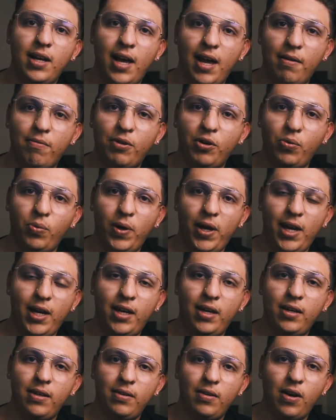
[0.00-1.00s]
every
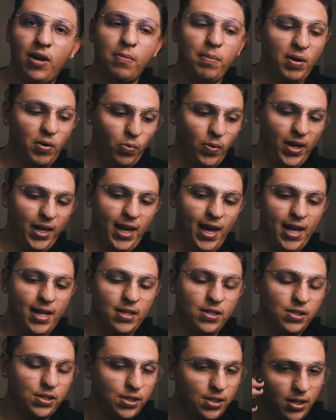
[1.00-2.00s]
week on my
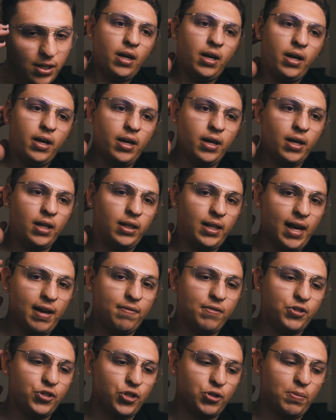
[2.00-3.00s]
weekends.
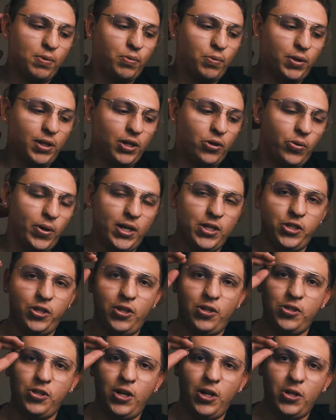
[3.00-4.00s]
Life has just been really crazy
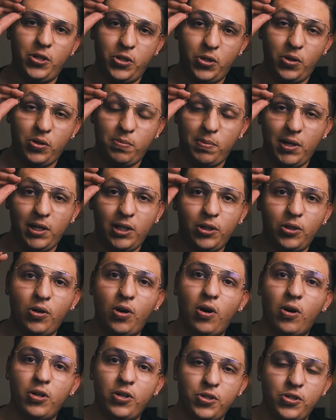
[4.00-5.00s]
this year, so it's been a little
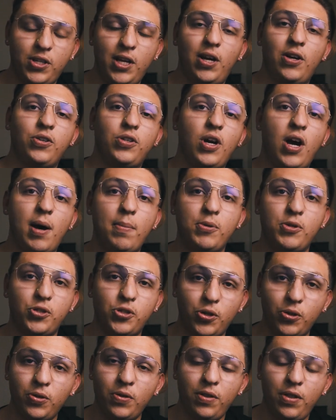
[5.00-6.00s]
hard to stay on top of
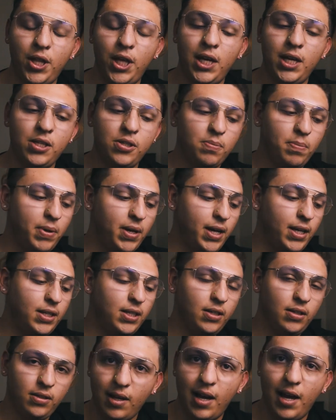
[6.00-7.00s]
certain things,
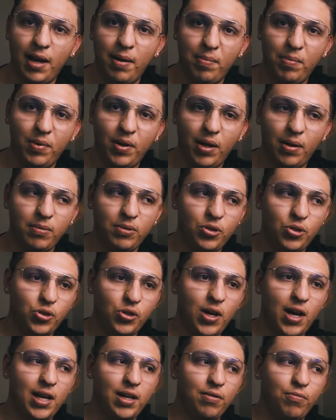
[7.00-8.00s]
but I'm just
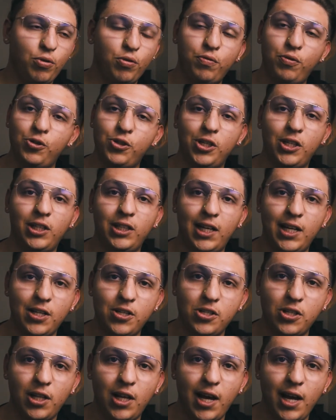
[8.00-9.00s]
kind of refusing to let it
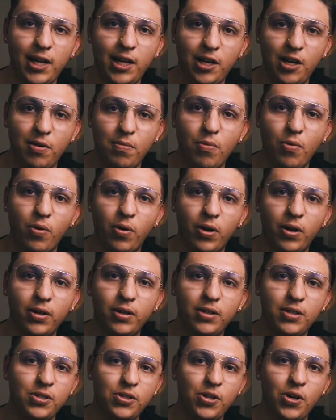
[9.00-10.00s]
slide anymore.
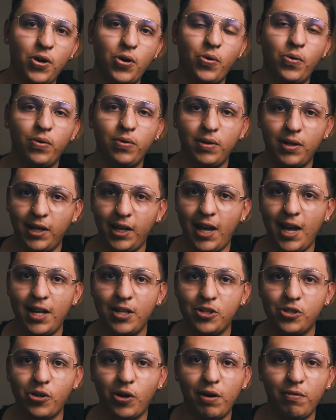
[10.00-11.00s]
So
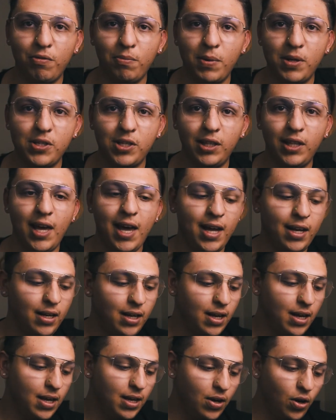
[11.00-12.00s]
again, sorry for missing that.
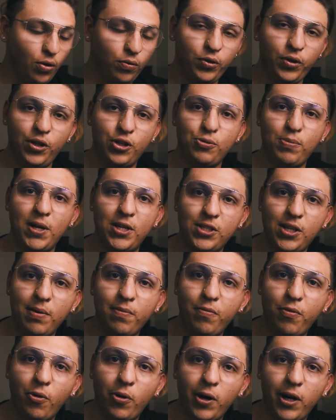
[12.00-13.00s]
Hopefully this makes up
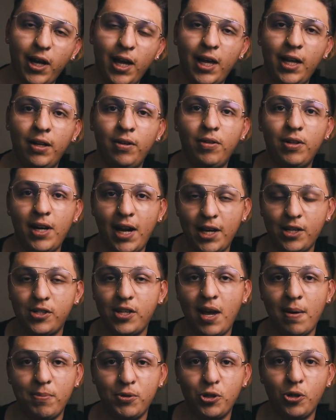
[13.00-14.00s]
for it, and the next
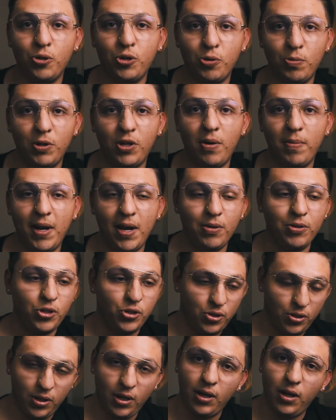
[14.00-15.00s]
episode should be coming out in
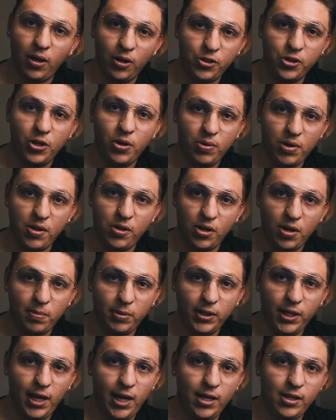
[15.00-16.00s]
just also another
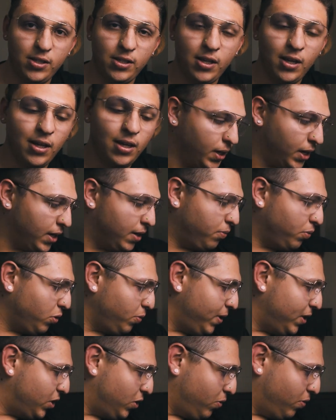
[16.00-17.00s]
couple days. What are
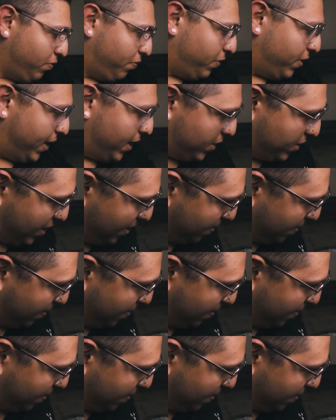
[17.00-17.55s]
we doing for next